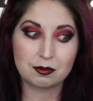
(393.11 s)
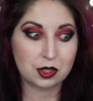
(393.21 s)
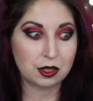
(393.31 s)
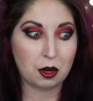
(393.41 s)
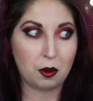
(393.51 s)

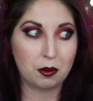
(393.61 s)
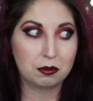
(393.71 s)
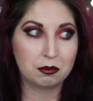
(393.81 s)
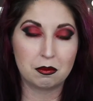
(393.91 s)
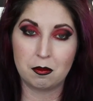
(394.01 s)
So
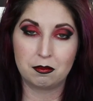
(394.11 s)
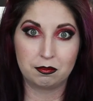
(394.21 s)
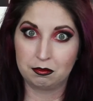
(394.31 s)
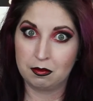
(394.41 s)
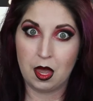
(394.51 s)

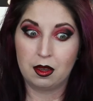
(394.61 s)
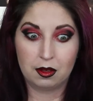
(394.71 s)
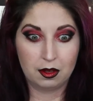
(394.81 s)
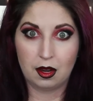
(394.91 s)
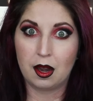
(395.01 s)

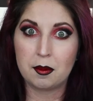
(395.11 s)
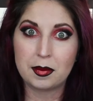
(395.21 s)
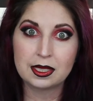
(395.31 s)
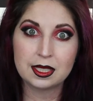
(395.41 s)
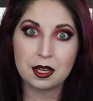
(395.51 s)

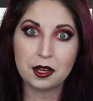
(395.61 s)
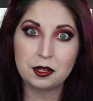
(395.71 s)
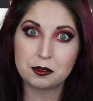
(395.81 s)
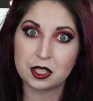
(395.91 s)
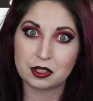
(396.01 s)
amazing on
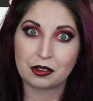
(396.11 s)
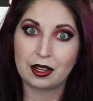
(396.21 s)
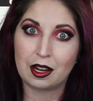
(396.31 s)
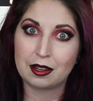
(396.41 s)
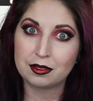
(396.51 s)
you, Ginger
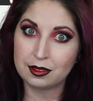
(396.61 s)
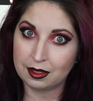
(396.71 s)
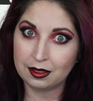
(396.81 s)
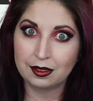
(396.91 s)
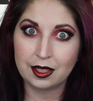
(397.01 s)
Red Coffin.
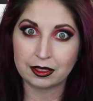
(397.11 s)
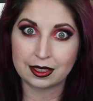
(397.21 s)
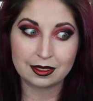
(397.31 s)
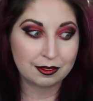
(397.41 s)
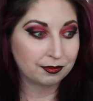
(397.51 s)
I love
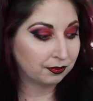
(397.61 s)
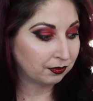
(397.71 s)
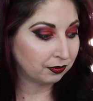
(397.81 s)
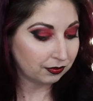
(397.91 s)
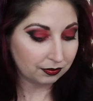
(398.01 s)
it.
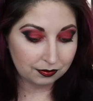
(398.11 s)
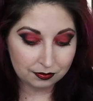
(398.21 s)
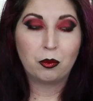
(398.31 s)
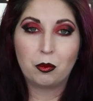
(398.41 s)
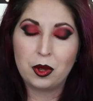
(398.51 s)

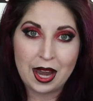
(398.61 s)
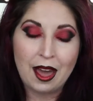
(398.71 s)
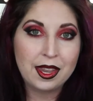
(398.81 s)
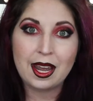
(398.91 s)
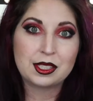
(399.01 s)
Well, now
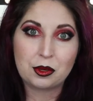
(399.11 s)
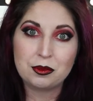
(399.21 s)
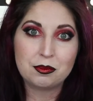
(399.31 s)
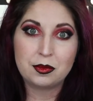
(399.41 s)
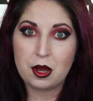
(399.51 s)
that I
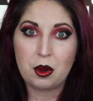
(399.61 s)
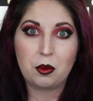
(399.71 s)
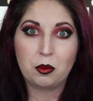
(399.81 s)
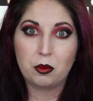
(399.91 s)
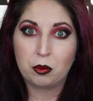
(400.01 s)
don't
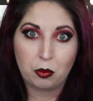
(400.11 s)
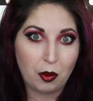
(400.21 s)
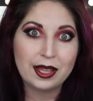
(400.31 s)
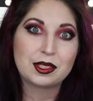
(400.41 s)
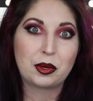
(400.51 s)
know
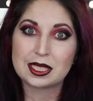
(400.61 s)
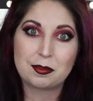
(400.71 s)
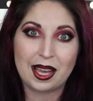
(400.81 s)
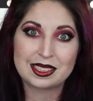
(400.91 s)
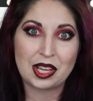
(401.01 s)
what to
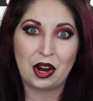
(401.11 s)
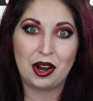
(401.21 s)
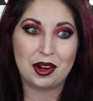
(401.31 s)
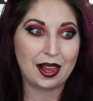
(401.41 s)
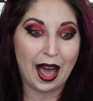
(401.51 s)
expect at
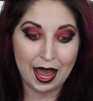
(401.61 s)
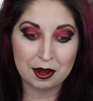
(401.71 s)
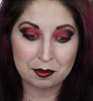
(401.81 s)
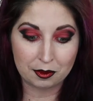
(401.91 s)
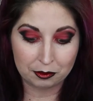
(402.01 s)
all, I
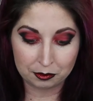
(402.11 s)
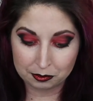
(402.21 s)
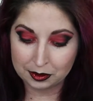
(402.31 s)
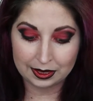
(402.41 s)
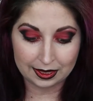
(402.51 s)
am
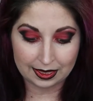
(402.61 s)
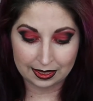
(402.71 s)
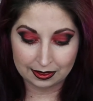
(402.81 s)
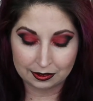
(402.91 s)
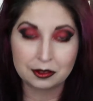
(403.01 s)

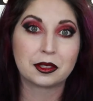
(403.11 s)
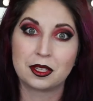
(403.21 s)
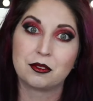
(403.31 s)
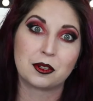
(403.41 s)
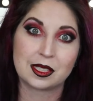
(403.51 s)
really
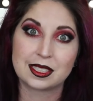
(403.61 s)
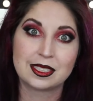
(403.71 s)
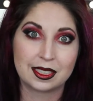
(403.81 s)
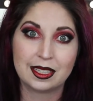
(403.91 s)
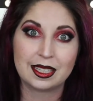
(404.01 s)
looking forward to
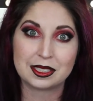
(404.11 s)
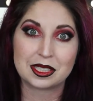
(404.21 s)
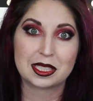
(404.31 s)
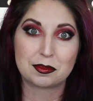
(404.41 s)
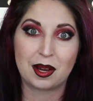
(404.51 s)
digging into
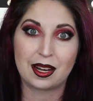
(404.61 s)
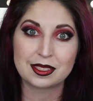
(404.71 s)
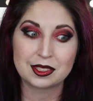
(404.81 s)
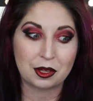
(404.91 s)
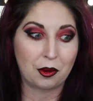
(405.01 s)
this
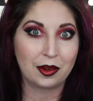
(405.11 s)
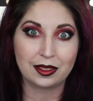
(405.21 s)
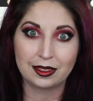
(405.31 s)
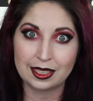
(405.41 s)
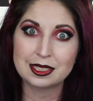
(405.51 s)
box. So
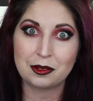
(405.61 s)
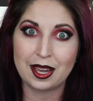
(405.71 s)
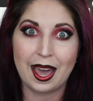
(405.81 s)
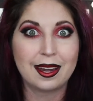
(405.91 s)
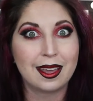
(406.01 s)
let's go
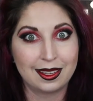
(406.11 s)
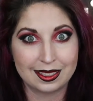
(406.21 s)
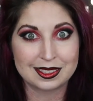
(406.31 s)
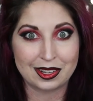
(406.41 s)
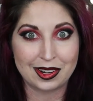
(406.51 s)
ahead and
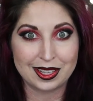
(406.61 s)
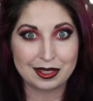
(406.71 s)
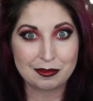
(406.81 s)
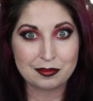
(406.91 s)
get started.